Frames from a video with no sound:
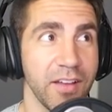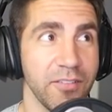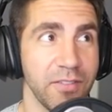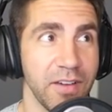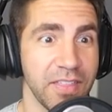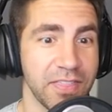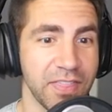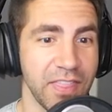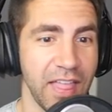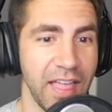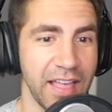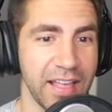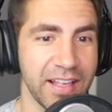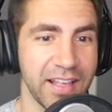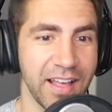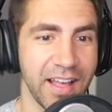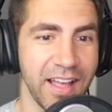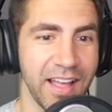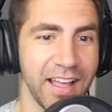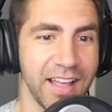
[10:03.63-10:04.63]
with
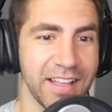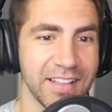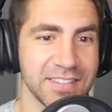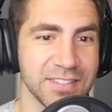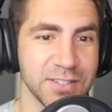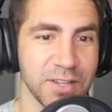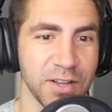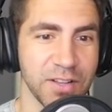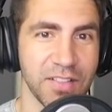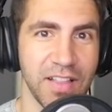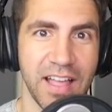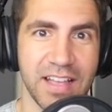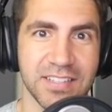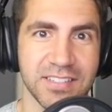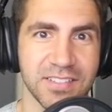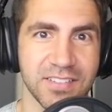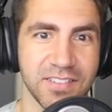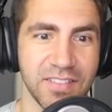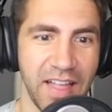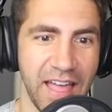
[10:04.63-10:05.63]
like uh,
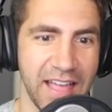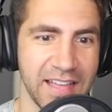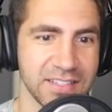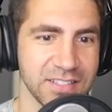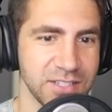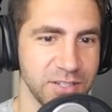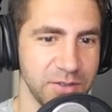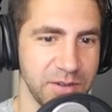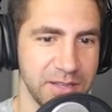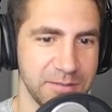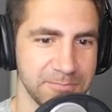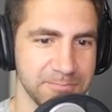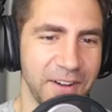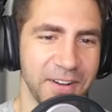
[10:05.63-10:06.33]
sunglass glass to it.